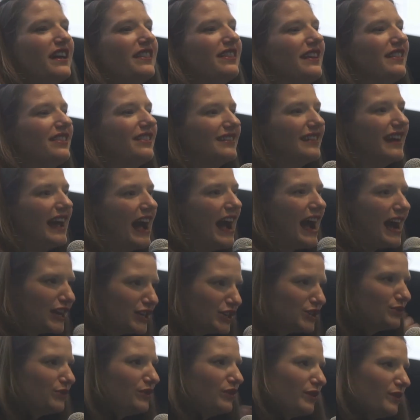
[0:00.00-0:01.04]
and then the
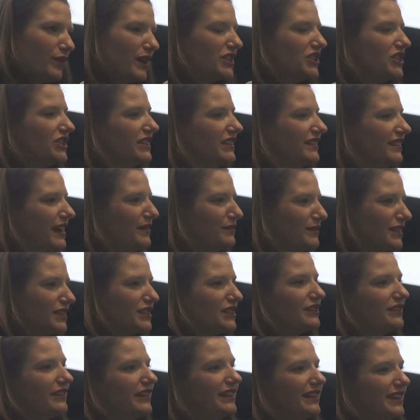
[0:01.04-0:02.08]
actual question that would
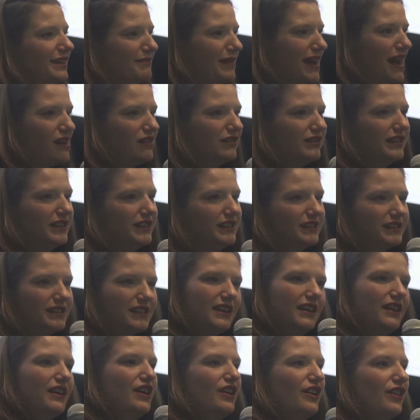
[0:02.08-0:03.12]
screen them out is
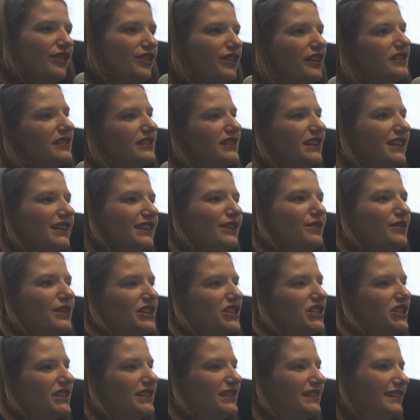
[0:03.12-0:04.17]
13
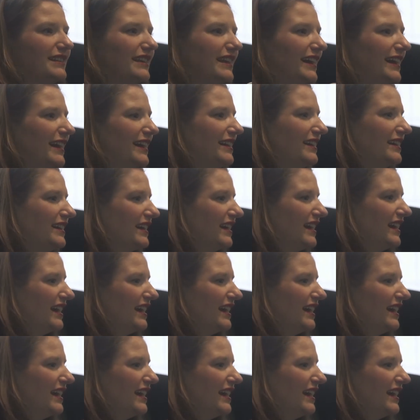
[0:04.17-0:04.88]
questions in,